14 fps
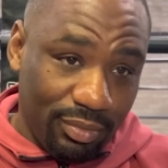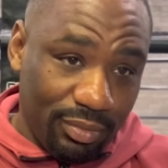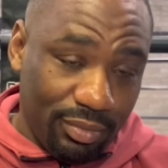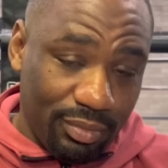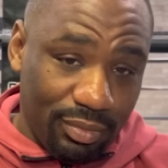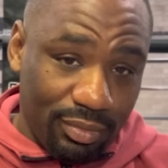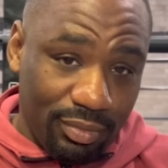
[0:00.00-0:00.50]

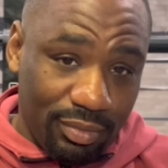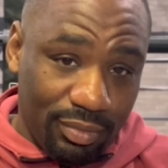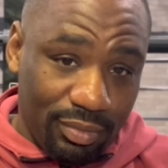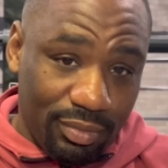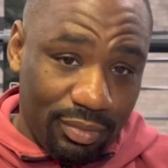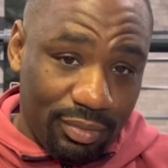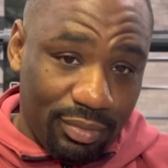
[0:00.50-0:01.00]
the first
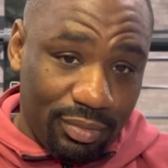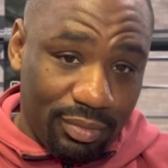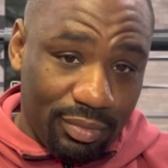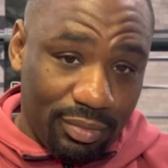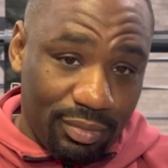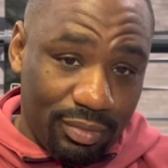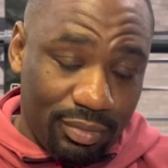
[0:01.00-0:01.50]
five
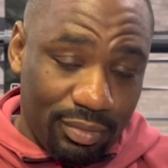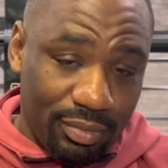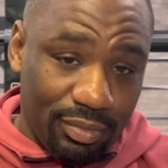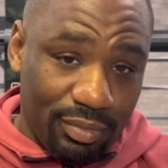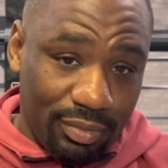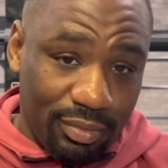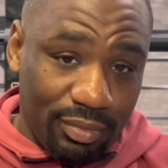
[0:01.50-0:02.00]
rounds, and you were
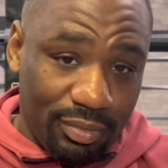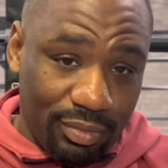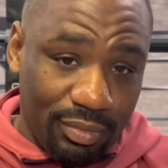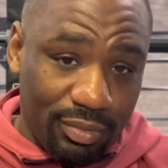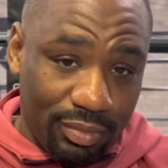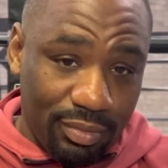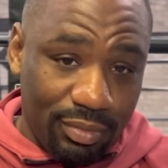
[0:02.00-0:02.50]
kind of
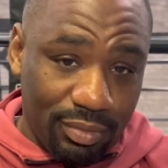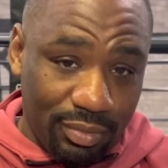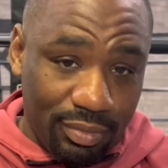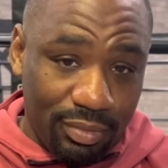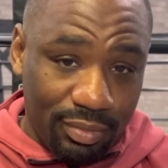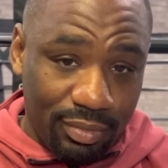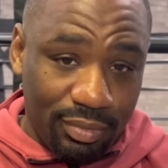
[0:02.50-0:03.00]
like,
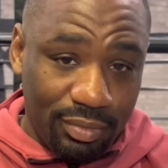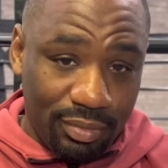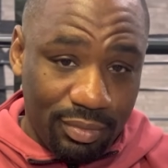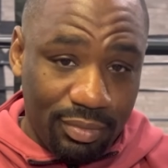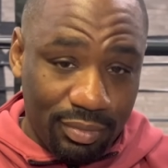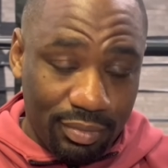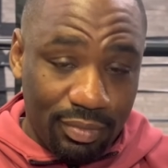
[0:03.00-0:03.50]

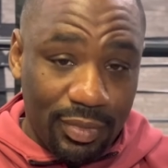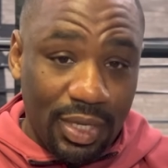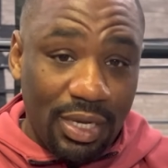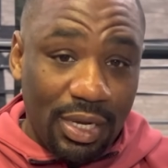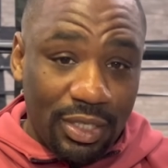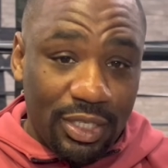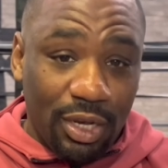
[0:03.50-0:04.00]
sheesh,
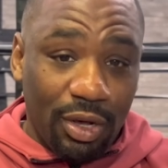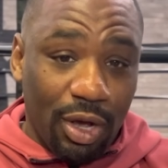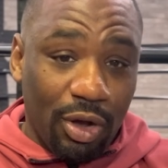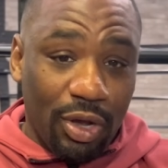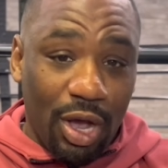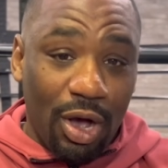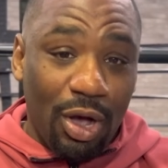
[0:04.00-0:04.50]
Caleb's doing his
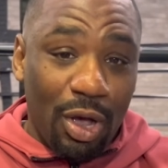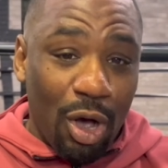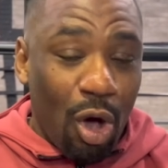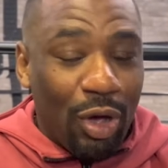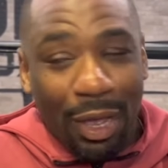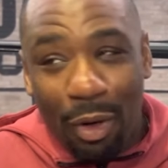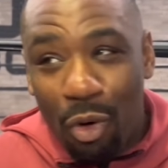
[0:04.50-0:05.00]
thing.
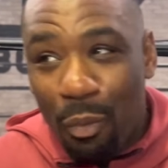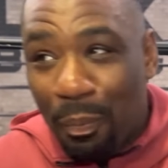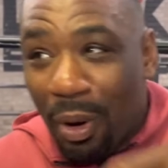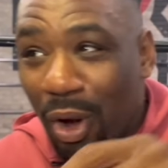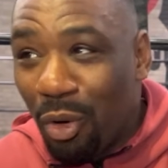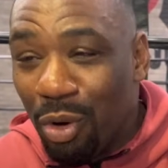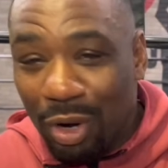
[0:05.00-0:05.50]
But then he got
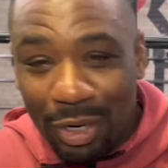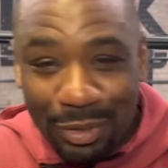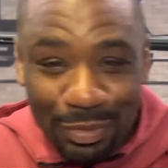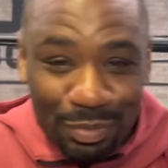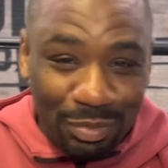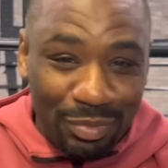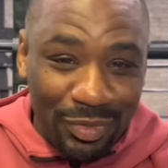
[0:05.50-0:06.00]
worn
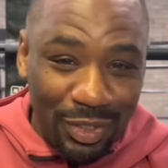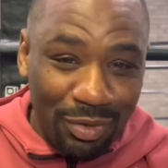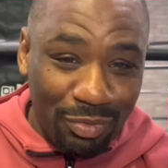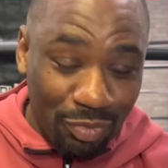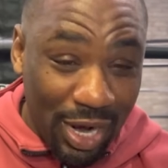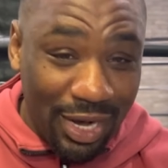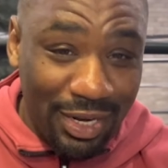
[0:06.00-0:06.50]
down,
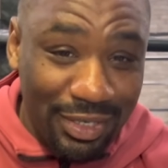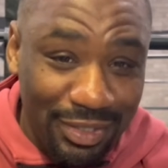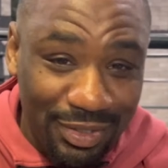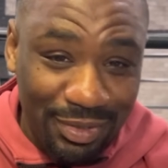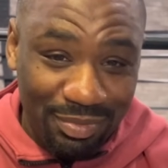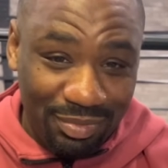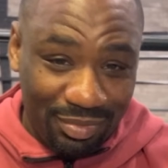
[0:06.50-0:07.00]
right? Because
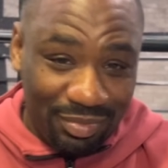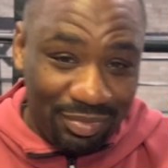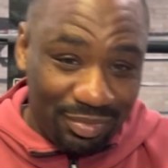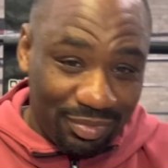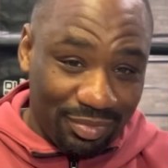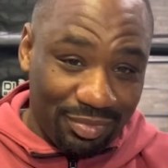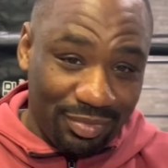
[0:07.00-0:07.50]
Caleb has
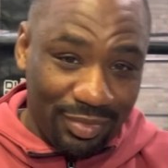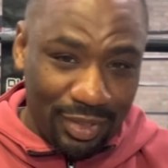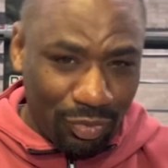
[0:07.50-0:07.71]
great feet.